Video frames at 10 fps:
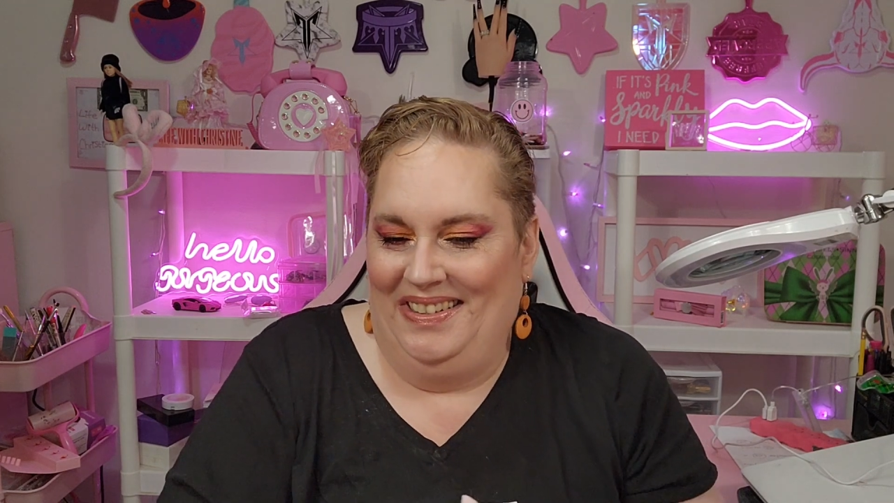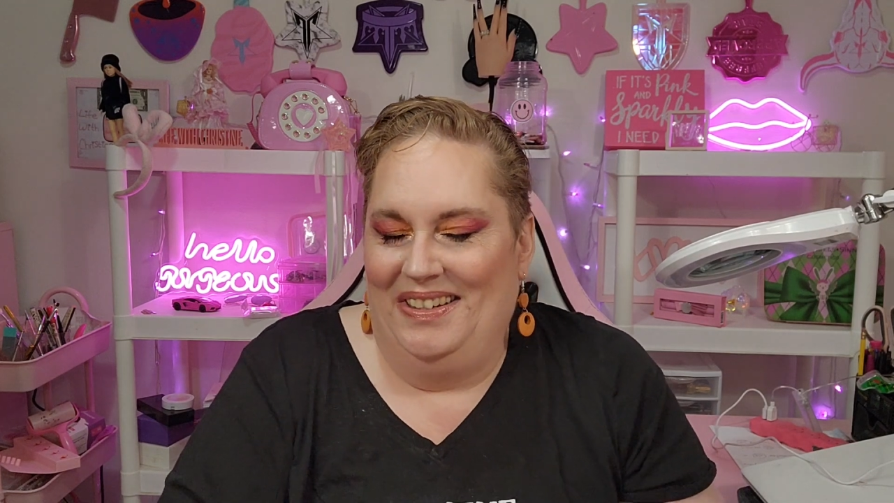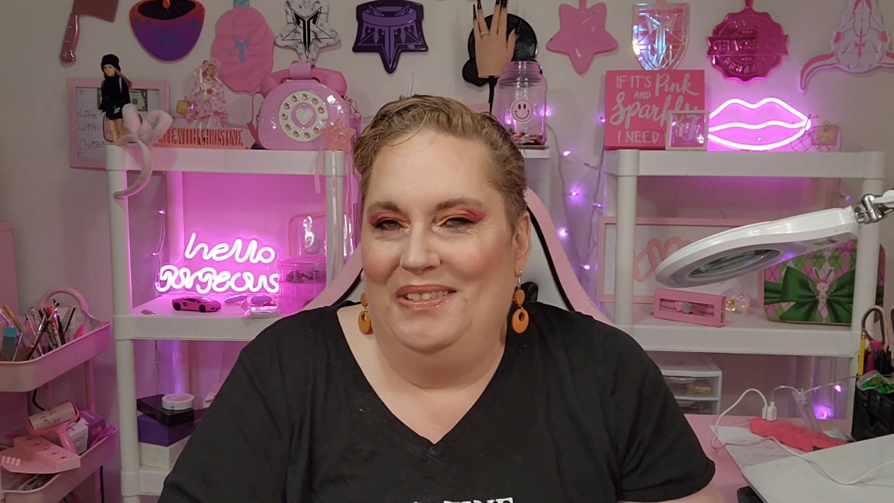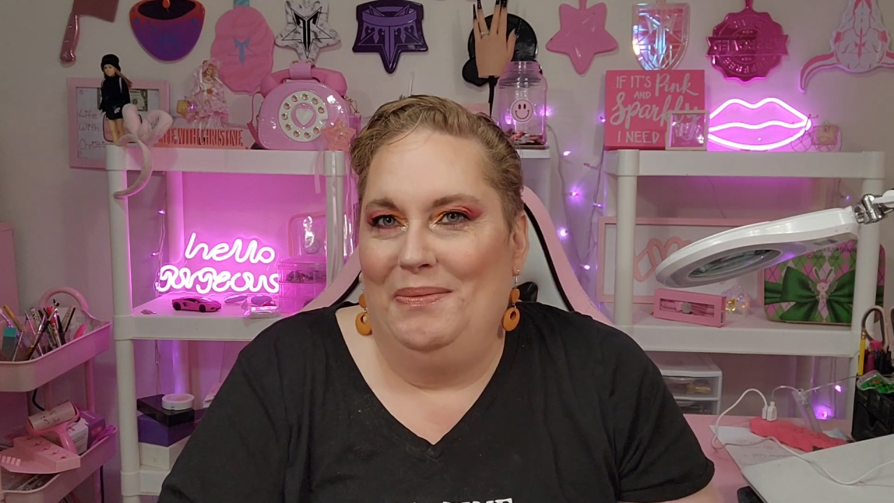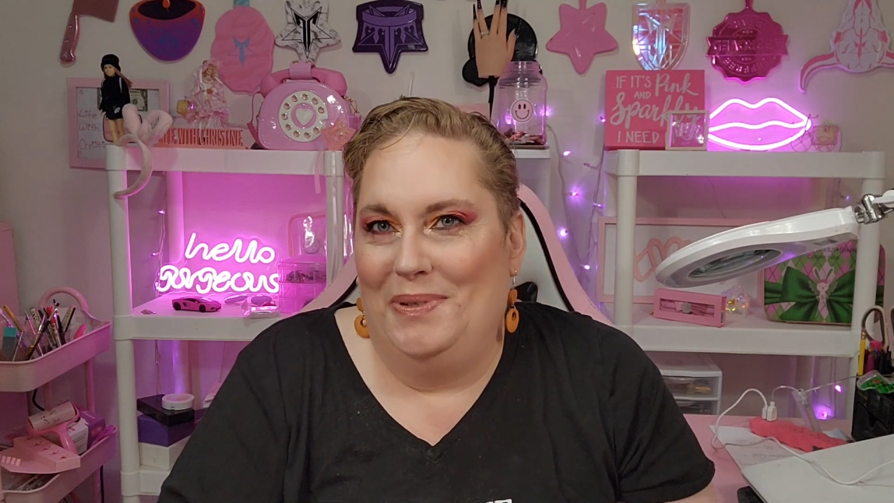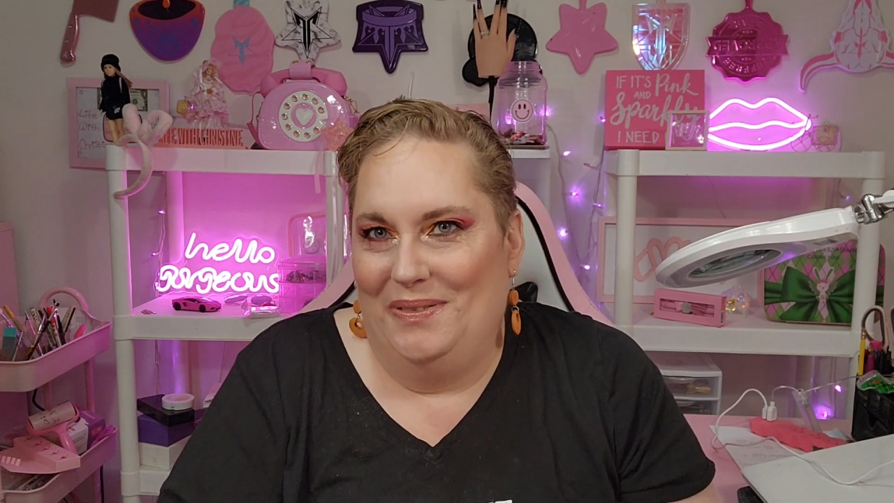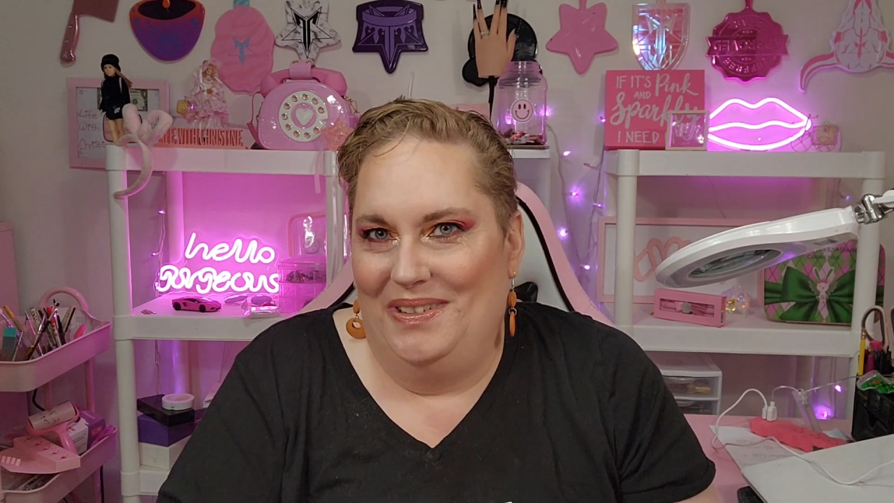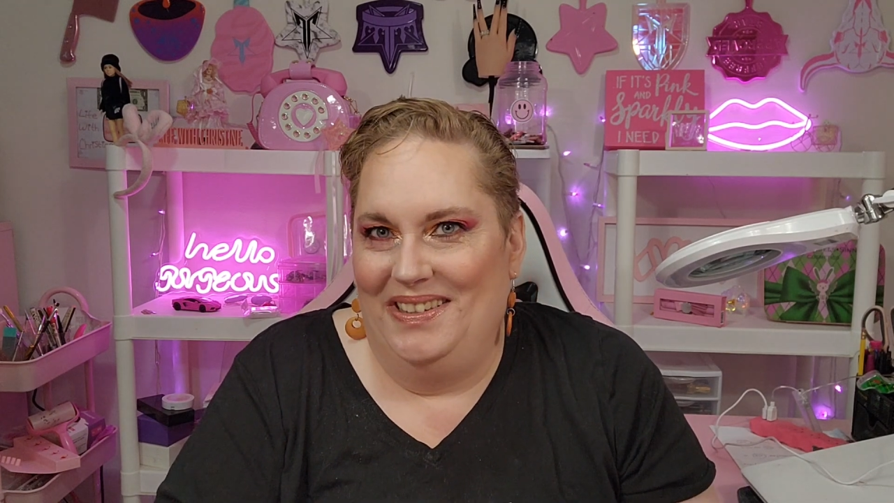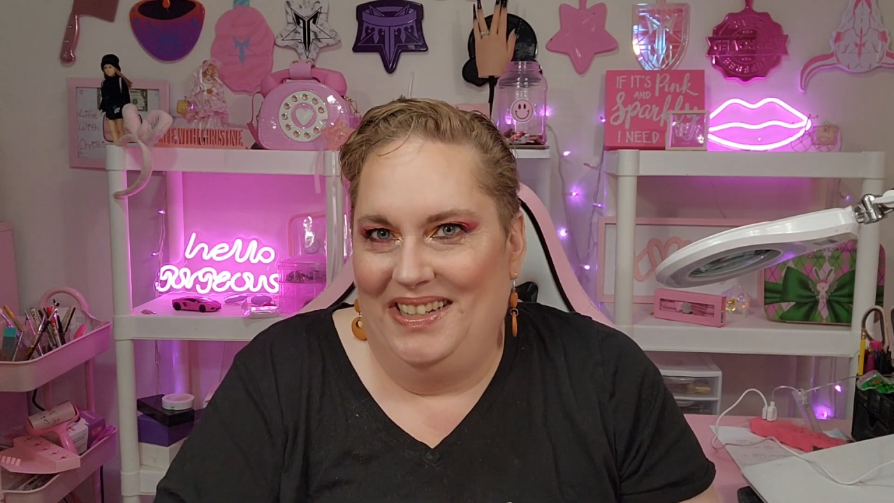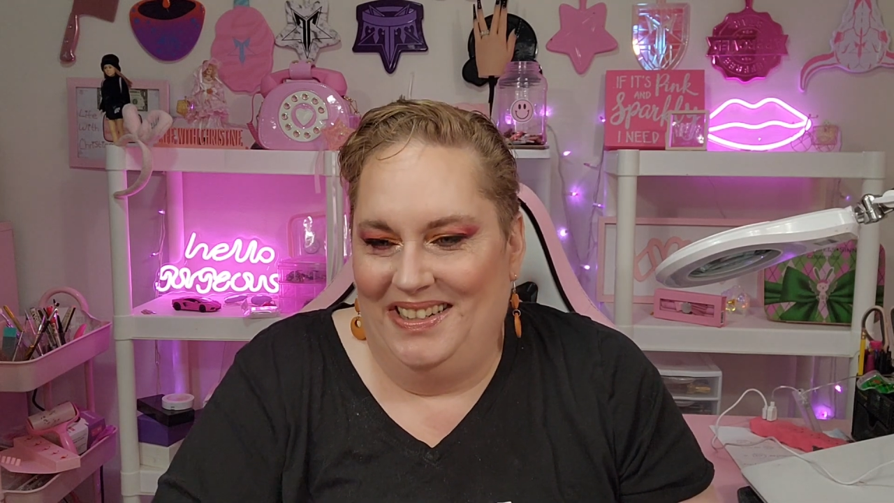You only put
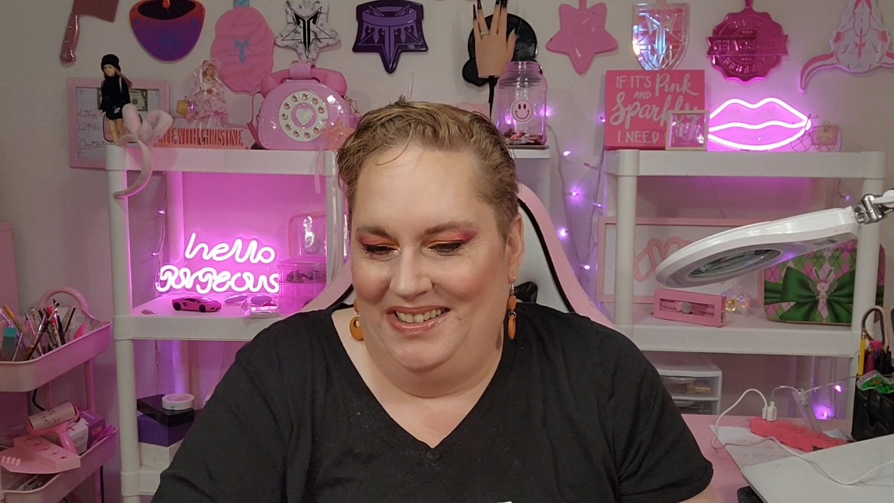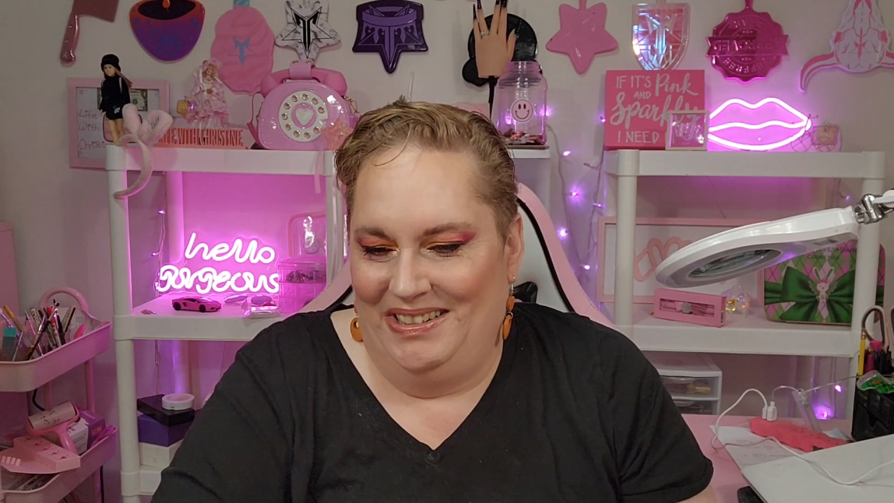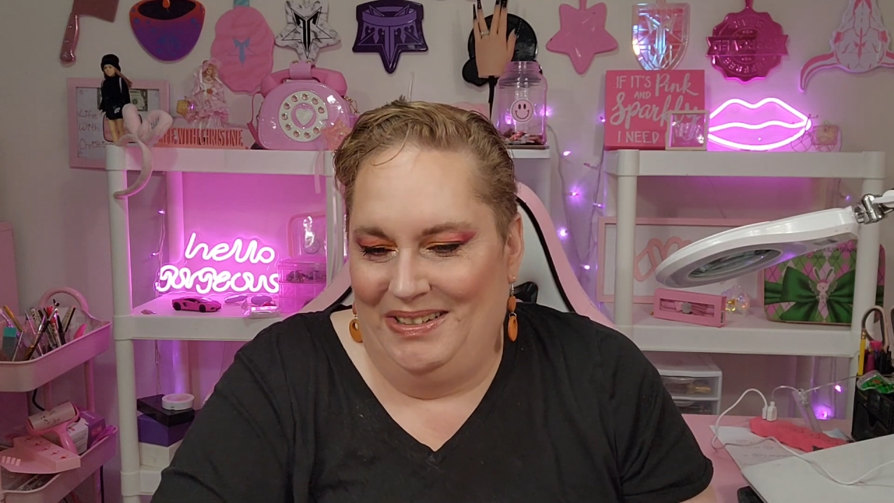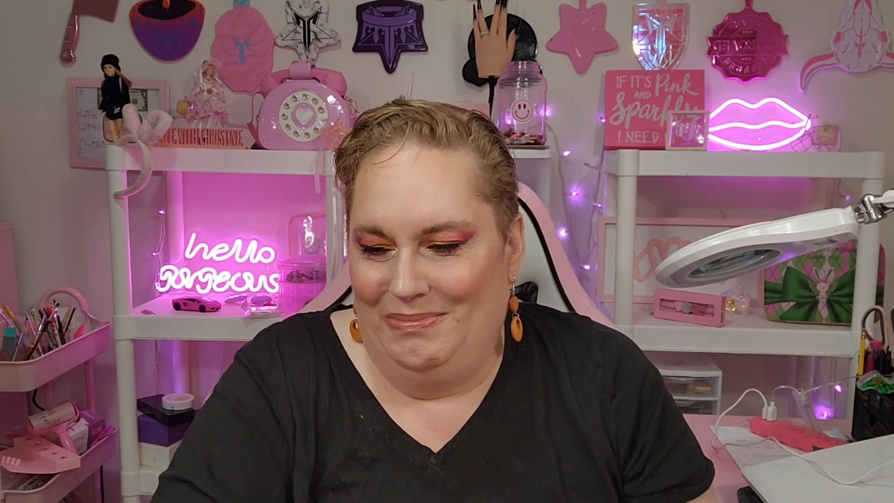one thing on your